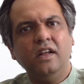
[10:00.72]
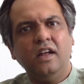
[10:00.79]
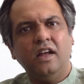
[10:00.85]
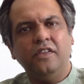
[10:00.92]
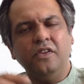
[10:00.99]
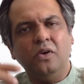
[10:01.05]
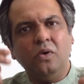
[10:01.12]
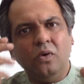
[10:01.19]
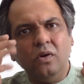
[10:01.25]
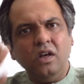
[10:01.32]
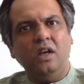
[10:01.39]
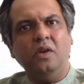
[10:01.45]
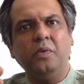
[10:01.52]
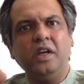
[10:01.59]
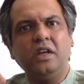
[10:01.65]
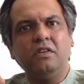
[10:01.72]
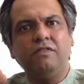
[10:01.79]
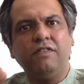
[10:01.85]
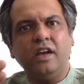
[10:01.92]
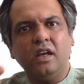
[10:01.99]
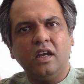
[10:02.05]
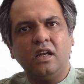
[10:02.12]
And the only way to
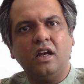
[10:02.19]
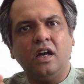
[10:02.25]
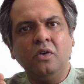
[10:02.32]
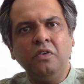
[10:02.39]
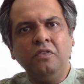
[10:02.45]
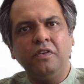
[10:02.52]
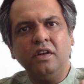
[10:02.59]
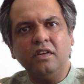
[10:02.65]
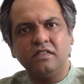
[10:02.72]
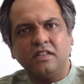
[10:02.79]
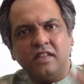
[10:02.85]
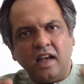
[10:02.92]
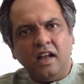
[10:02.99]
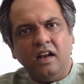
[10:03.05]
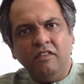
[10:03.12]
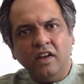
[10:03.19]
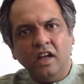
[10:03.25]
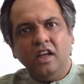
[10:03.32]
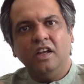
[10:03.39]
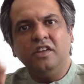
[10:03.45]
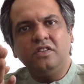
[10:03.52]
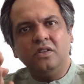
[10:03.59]
find it out for
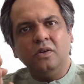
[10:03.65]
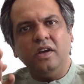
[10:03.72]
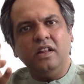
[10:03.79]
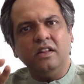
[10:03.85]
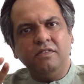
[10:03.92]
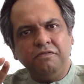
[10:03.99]
yourself is to, in the